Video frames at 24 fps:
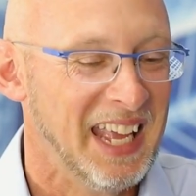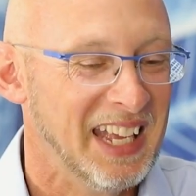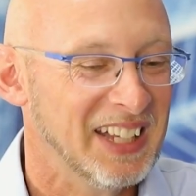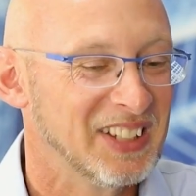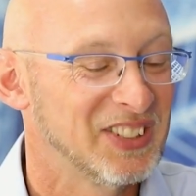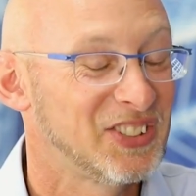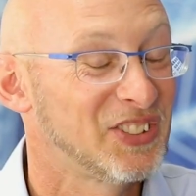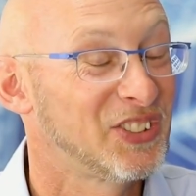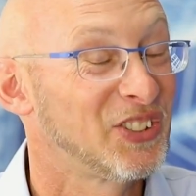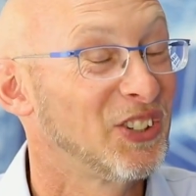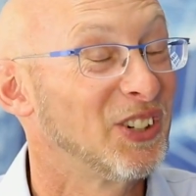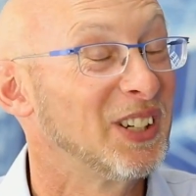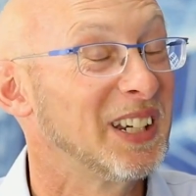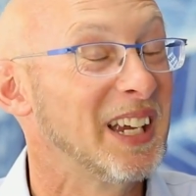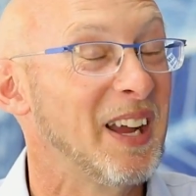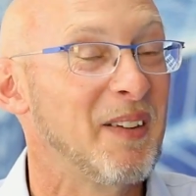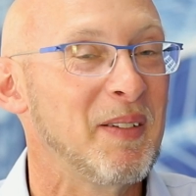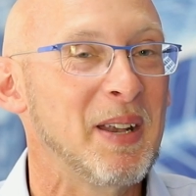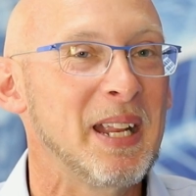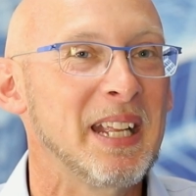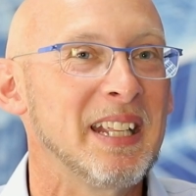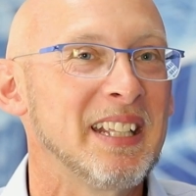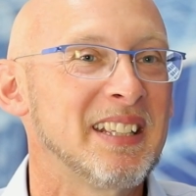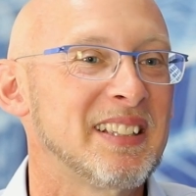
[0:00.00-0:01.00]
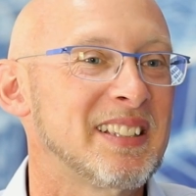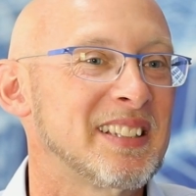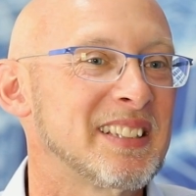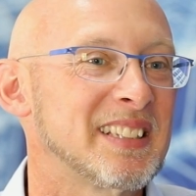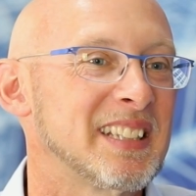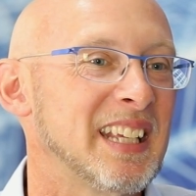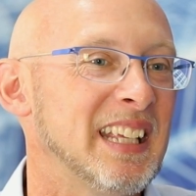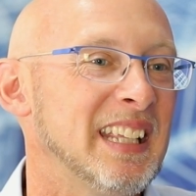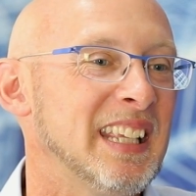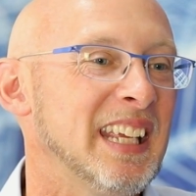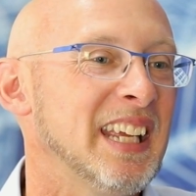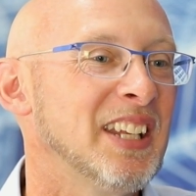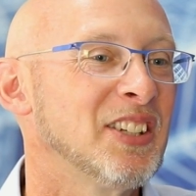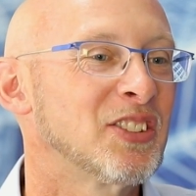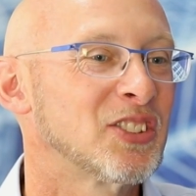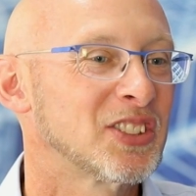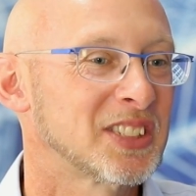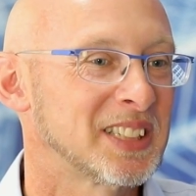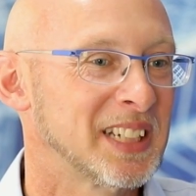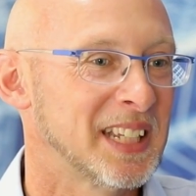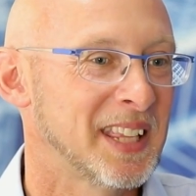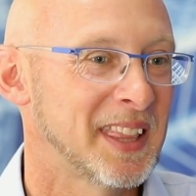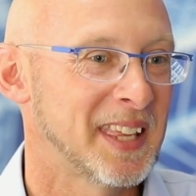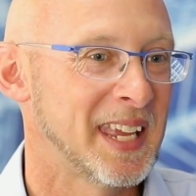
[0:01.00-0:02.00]
Sure. I mean, it's the
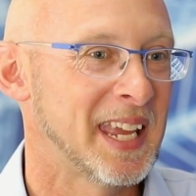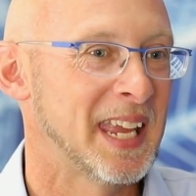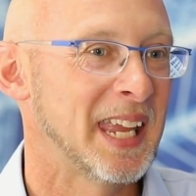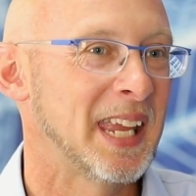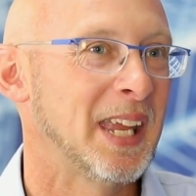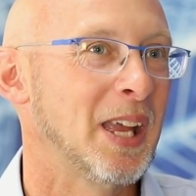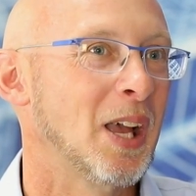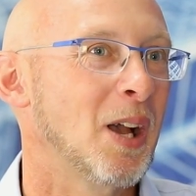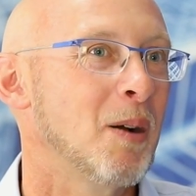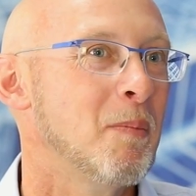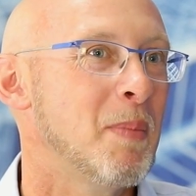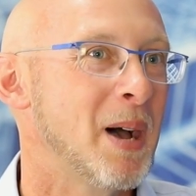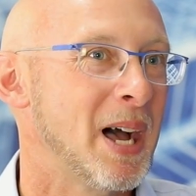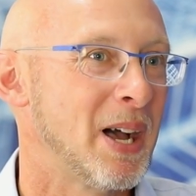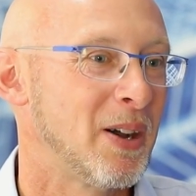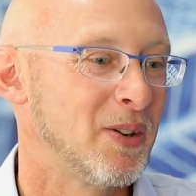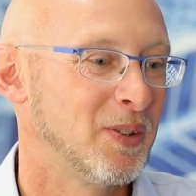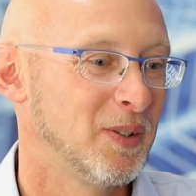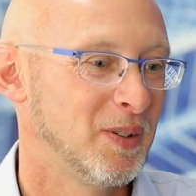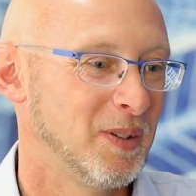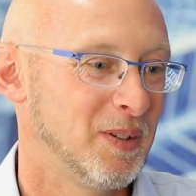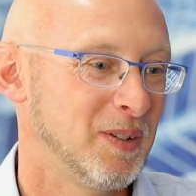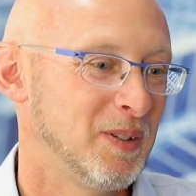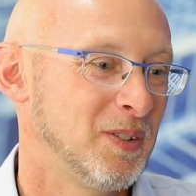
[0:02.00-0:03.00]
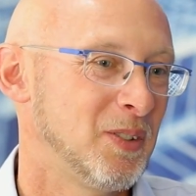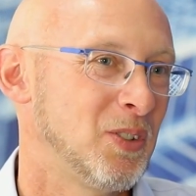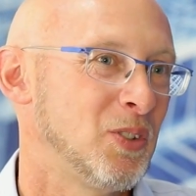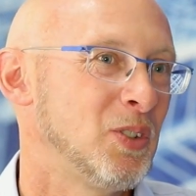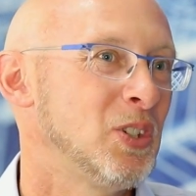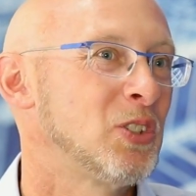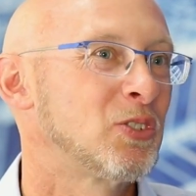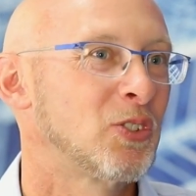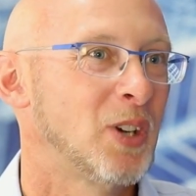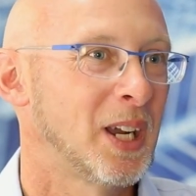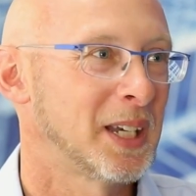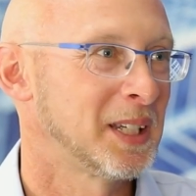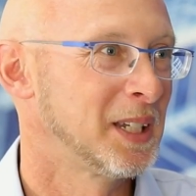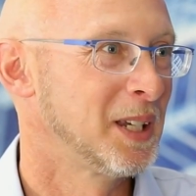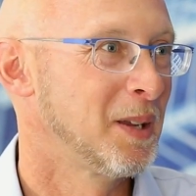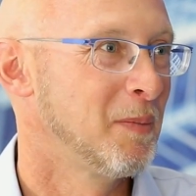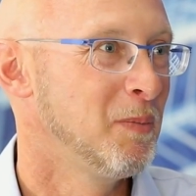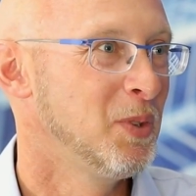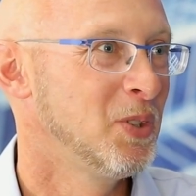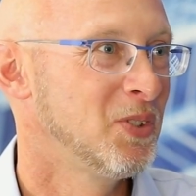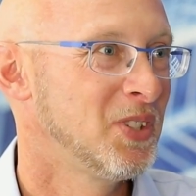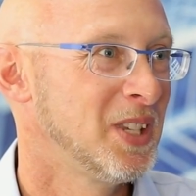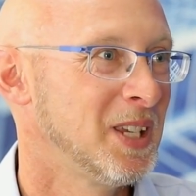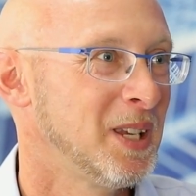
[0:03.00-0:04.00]
interesting thing about directing a
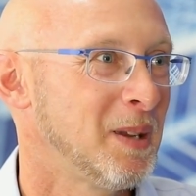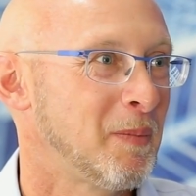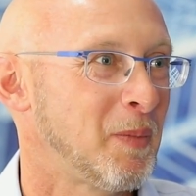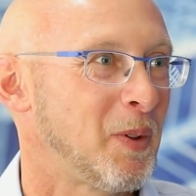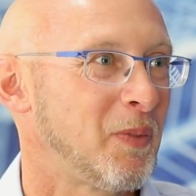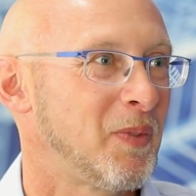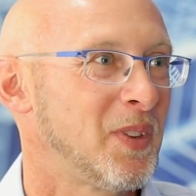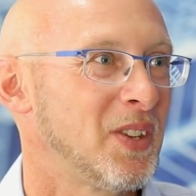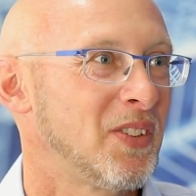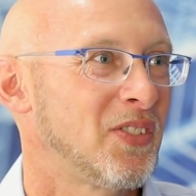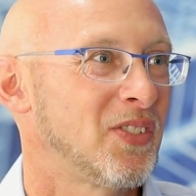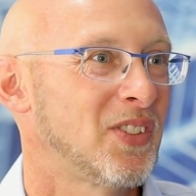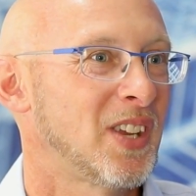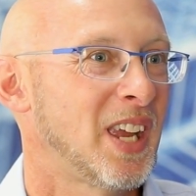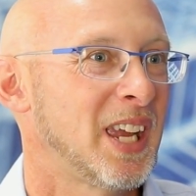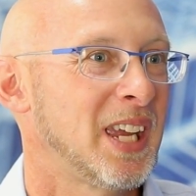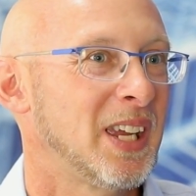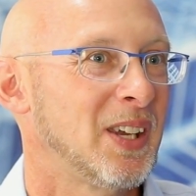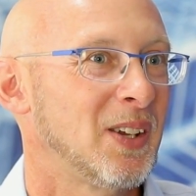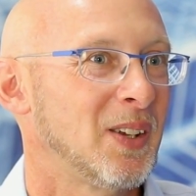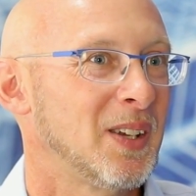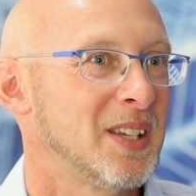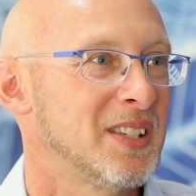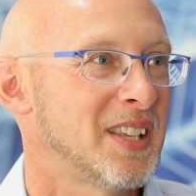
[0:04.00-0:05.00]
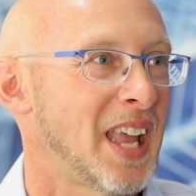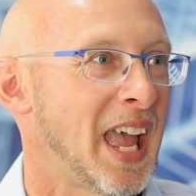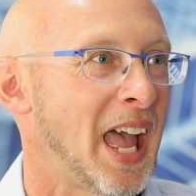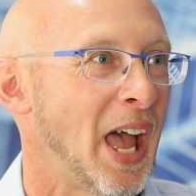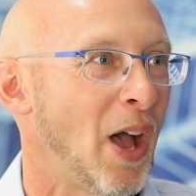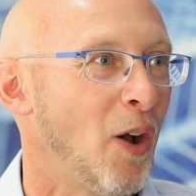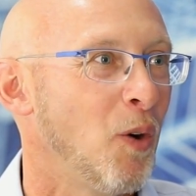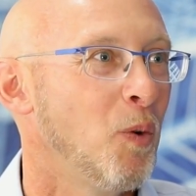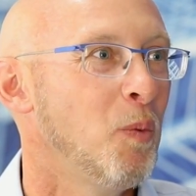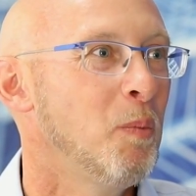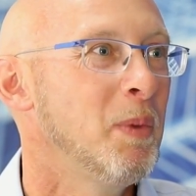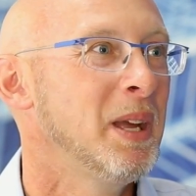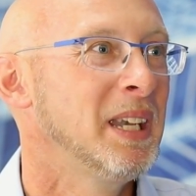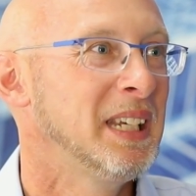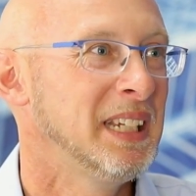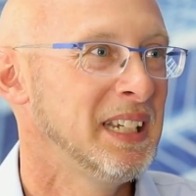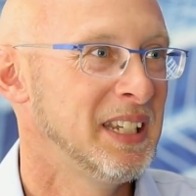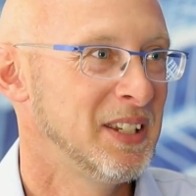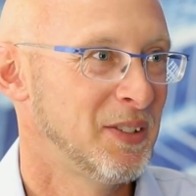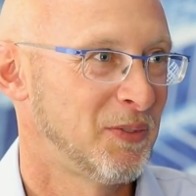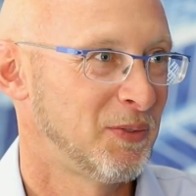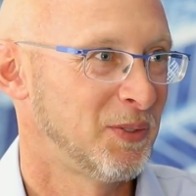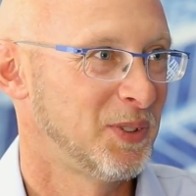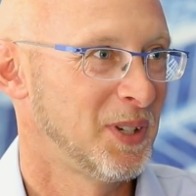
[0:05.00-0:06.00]
museum of this scale is how many
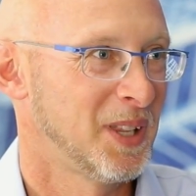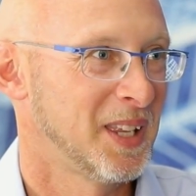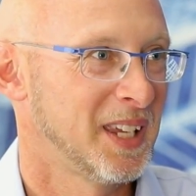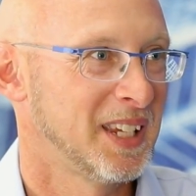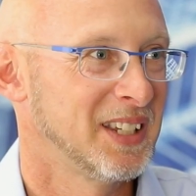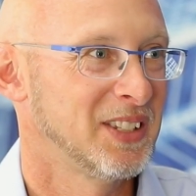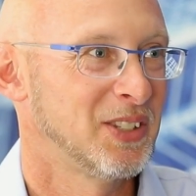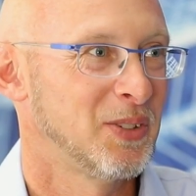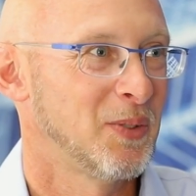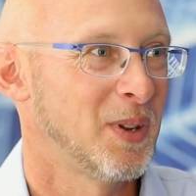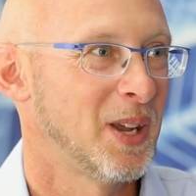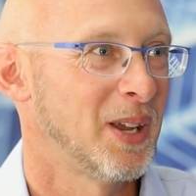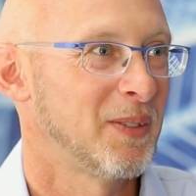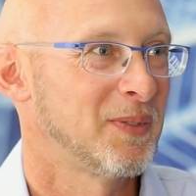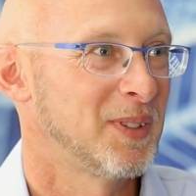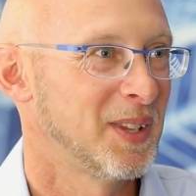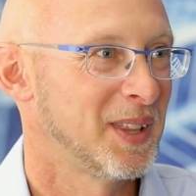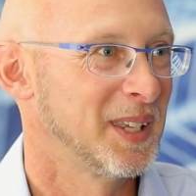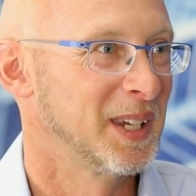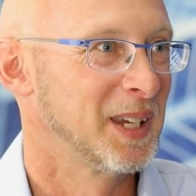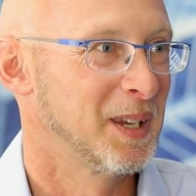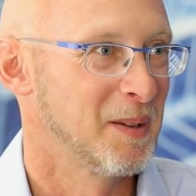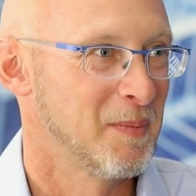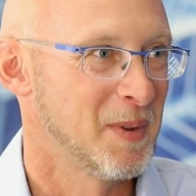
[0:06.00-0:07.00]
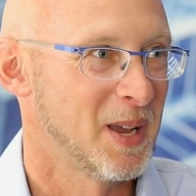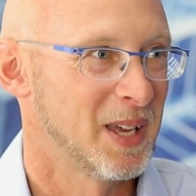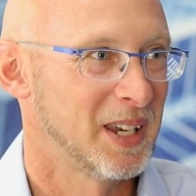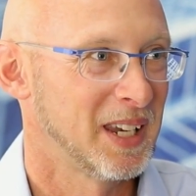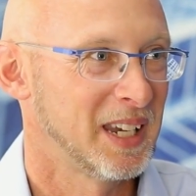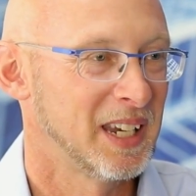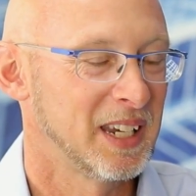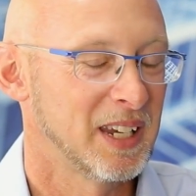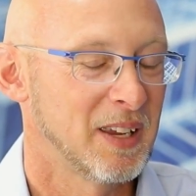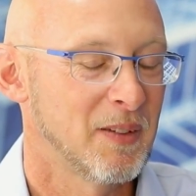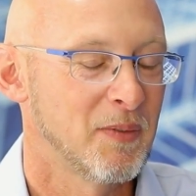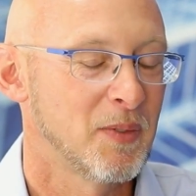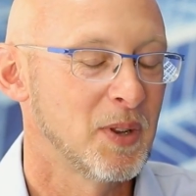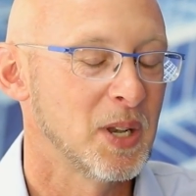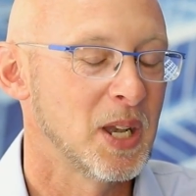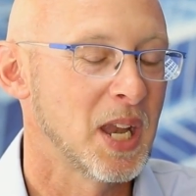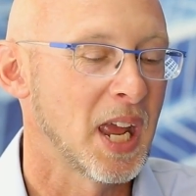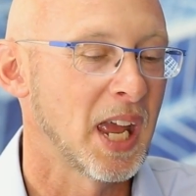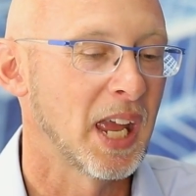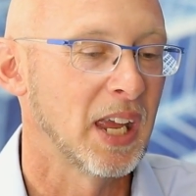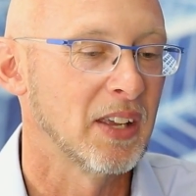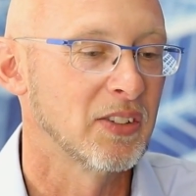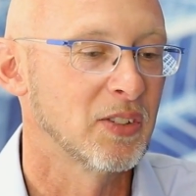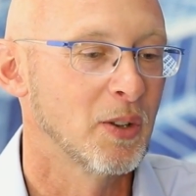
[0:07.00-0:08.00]
different things you have to think about in a given
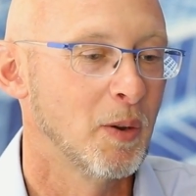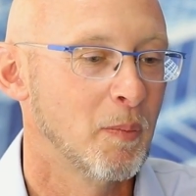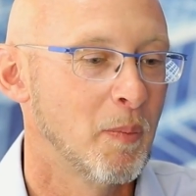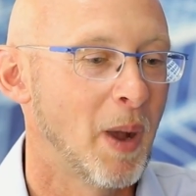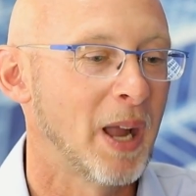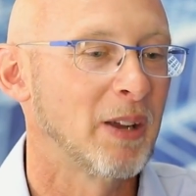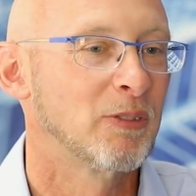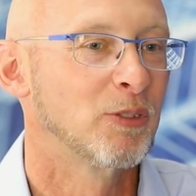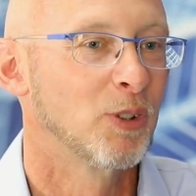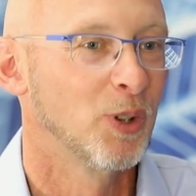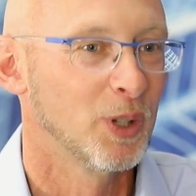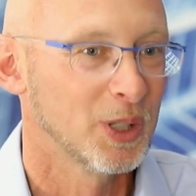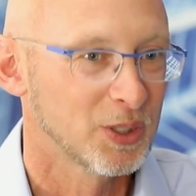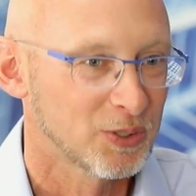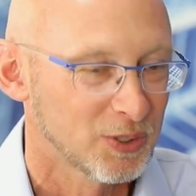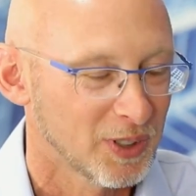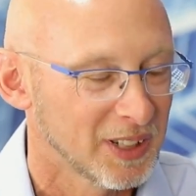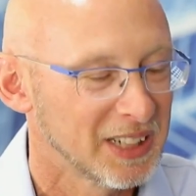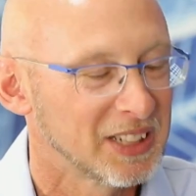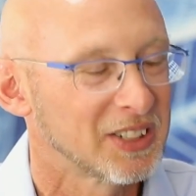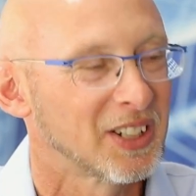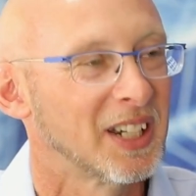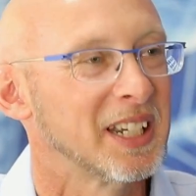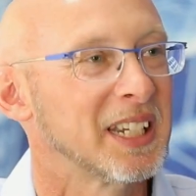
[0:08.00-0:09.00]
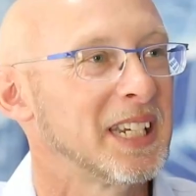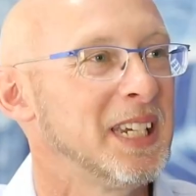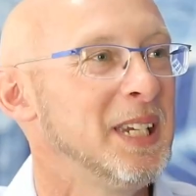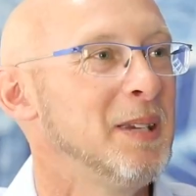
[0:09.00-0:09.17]
day. So my role is really trying to